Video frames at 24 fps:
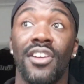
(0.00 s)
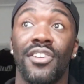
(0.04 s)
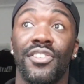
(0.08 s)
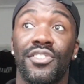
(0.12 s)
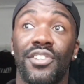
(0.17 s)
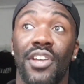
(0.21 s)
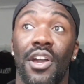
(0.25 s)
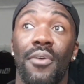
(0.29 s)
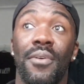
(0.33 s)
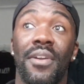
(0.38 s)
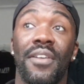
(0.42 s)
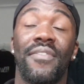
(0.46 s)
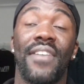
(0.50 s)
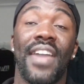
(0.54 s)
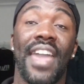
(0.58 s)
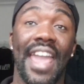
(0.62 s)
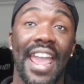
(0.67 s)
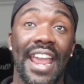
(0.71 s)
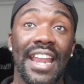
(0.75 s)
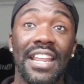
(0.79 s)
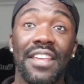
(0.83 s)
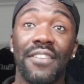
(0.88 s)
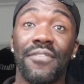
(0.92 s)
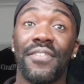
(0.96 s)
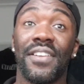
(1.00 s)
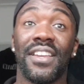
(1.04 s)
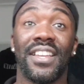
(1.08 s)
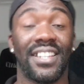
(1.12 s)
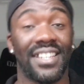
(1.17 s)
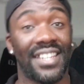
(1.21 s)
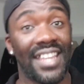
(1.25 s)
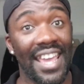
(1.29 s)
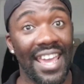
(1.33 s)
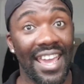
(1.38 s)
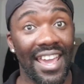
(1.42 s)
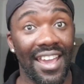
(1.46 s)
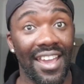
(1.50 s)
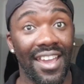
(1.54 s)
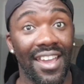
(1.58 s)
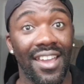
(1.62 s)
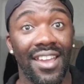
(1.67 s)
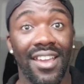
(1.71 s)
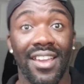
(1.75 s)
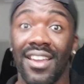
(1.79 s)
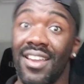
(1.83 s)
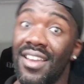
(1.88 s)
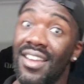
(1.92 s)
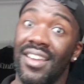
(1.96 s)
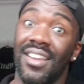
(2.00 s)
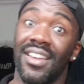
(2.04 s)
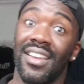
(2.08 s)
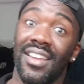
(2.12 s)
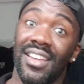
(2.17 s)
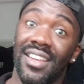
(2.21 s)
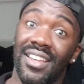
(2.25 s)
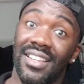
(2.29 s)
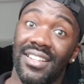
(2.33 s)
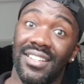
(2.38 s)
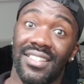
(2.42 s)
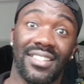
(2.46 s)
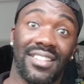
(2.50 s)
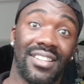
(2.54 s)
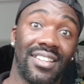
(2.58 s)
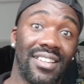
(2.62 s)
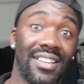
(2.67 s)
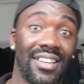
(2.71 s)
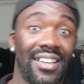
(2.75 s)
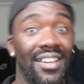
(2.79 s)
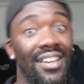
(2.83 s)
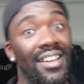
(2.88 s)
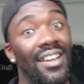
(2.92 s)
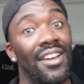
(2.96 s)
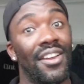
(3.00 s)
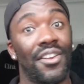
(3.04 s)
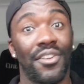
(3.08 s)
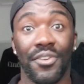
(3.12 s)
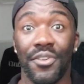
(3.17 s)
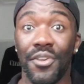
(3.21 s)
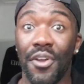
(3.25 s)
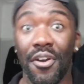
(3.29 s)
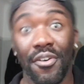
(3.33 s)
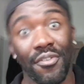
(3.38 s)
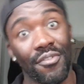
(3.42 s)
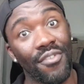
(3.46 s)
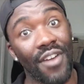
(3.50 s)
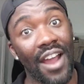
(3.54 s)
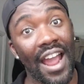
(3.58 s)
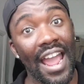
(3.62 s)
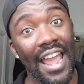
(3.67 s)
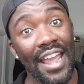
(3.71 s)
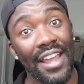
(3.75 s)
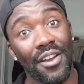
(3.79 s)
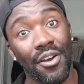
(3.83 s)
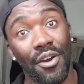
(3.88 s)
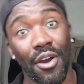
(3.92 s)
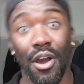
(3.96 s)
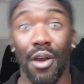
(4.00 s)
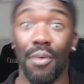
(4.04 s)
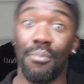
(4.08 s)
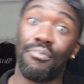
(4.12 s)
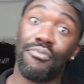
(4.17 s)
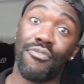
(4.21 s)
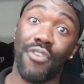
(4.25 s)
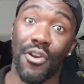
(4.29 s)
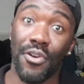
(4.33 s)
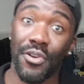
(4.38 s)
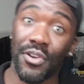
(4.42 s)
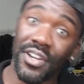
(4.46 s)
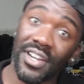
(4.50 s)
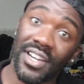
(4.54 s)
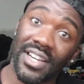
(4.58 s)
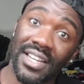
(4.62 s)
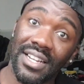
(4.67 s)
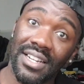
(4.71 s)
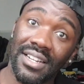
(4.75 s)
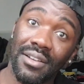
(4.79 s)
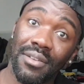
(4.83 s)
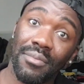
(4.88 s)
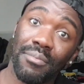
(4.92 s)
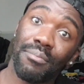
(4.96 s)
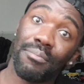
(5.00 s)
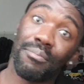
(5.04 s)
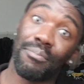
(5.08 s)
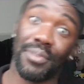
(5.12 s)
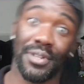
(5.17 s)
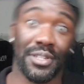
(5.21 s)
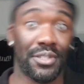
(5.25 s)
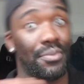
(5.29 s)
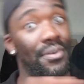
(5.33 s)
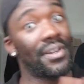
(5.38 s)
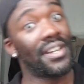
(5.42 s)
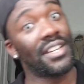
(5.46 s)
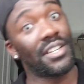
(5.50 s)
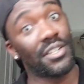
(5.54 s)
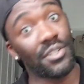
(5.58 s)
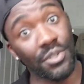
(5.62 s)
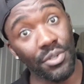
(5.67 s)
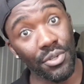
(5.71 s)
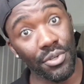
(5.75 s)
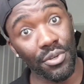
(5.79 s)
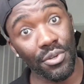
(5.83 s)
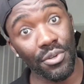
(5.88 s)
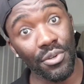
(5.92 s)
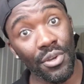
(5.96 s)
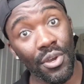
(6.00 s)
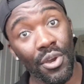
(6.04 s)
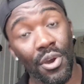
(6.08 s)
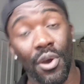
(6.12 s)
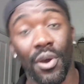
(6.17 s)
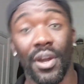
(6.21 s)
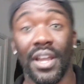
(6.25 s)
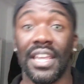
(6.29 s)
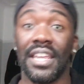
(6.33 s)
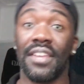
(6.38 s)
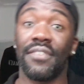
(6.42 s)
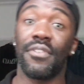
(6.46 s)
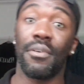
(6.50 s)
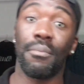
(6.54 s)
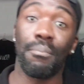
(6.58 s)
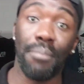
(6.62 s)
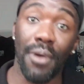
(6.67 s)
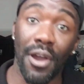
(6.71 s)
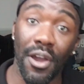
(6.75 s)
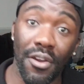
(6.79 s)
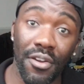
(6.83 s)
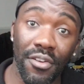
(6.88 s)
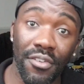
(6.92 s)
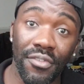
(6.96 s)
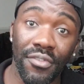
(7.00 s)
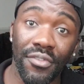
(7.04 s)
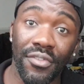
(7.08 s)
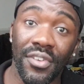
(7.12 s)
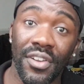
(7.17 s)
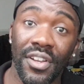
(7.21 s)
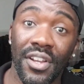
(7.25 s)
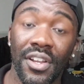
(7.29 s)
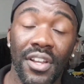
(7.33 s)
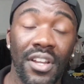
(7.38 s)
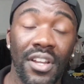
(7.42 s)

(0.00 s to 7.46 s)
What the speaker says: So if anything there is not right or broken between the two, or even both,